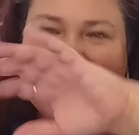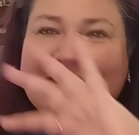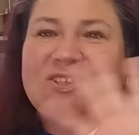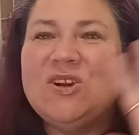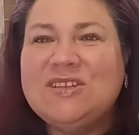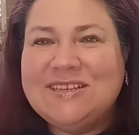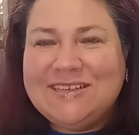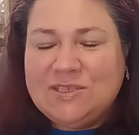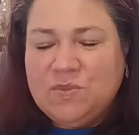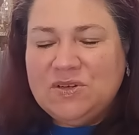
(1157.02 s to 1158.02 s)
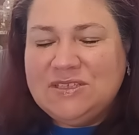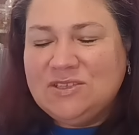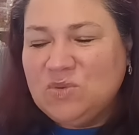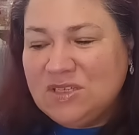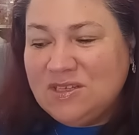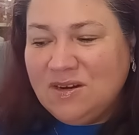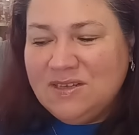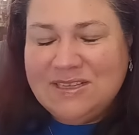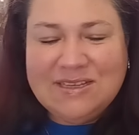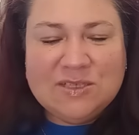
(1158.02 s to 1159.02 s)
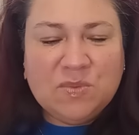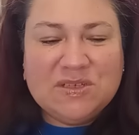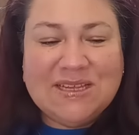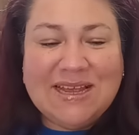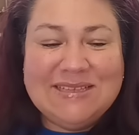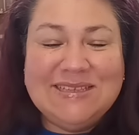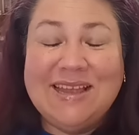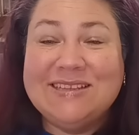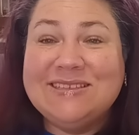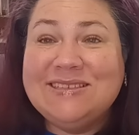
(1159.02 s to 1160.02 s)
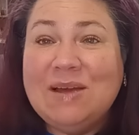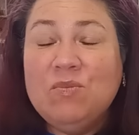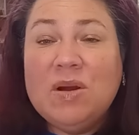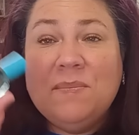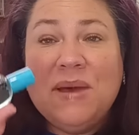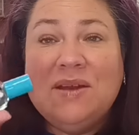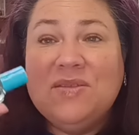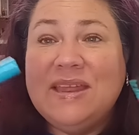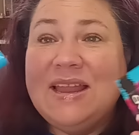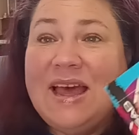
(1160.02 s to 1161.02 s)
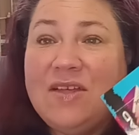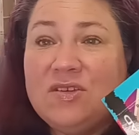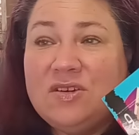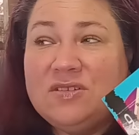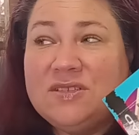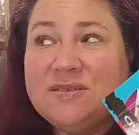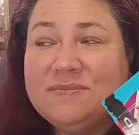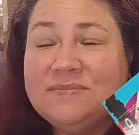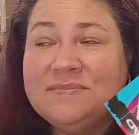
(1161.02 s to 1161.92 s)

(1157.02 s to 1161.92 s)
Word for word: It's starting to disperse. This one's starting to disperse. Like I said, some were better than others.